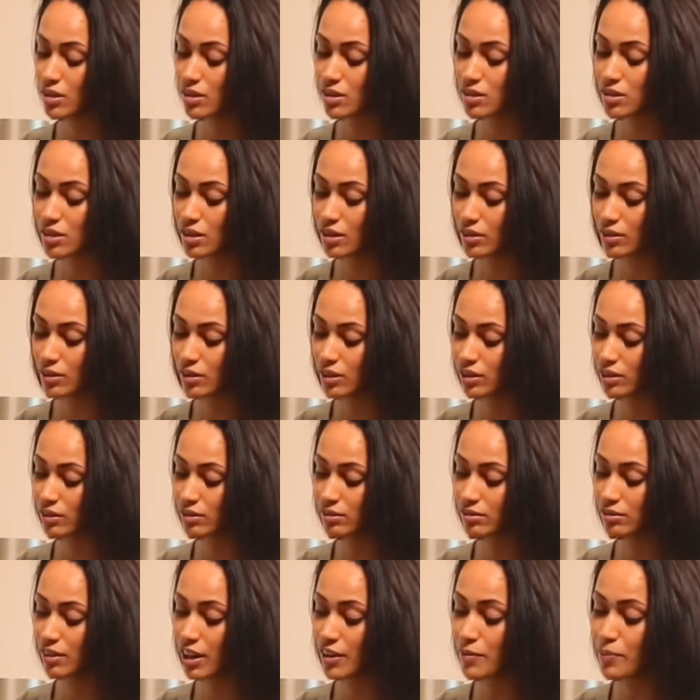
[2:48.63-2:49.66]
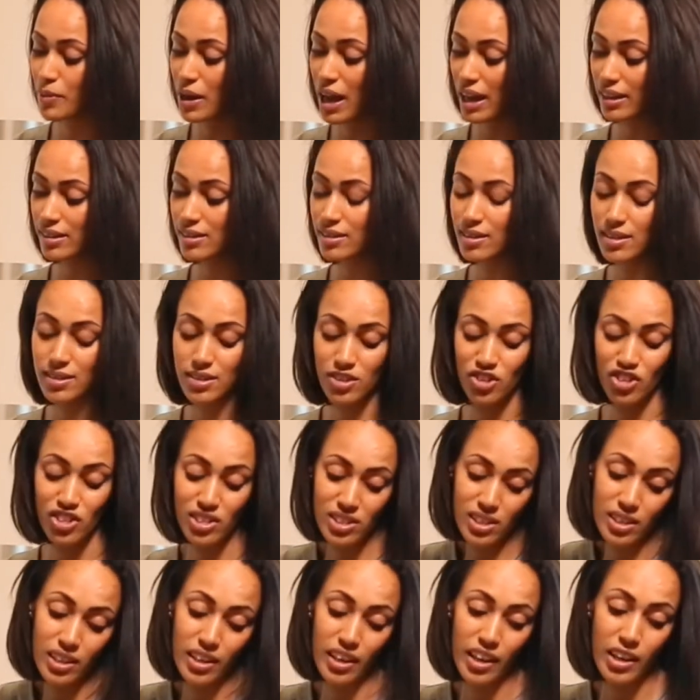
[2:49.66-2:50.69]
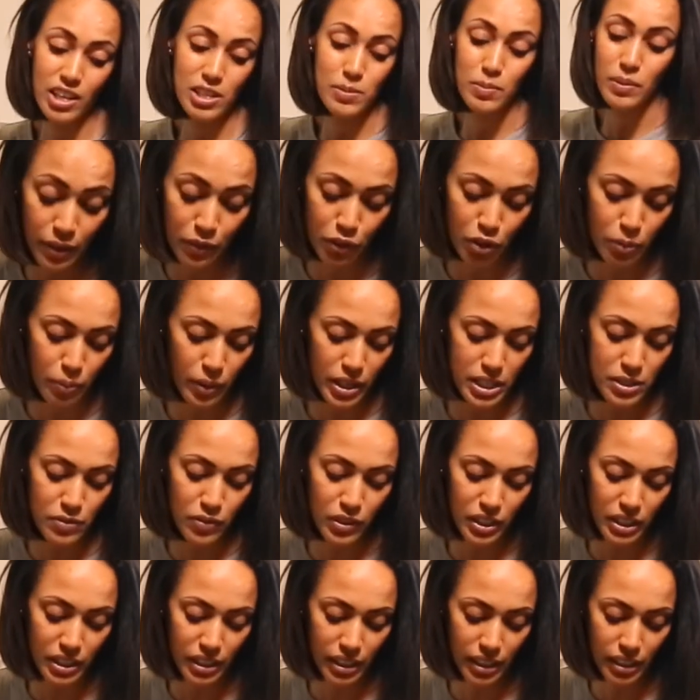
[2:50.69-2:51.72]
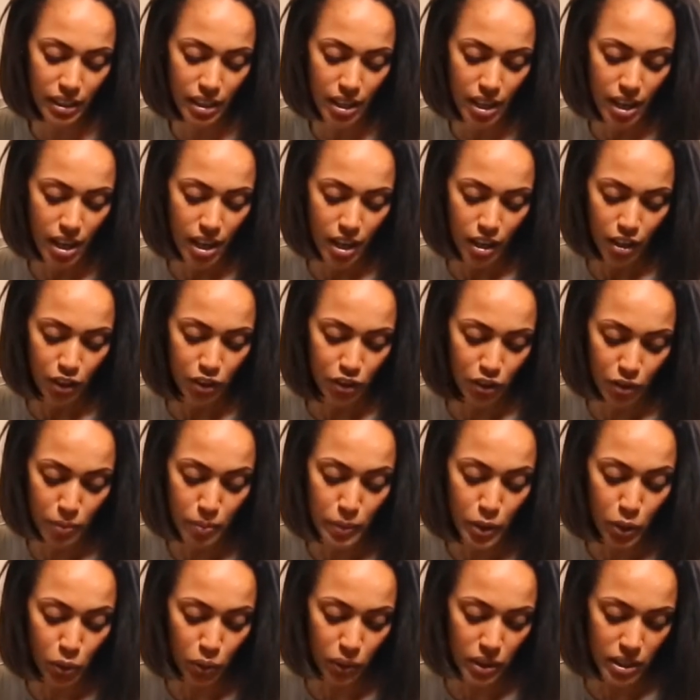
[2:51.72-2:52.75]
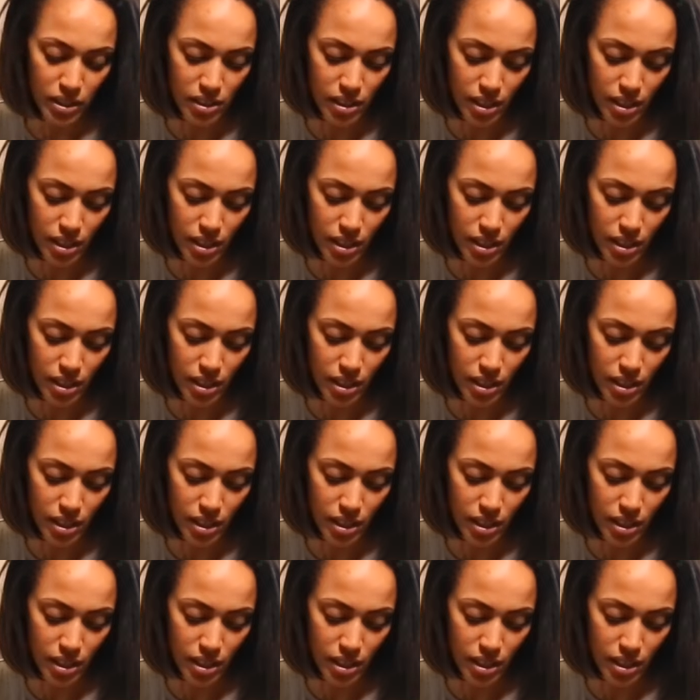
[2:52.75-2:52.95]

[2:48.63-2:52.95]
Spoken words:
So I packed this just in case. And if you're breastfeeding, the milk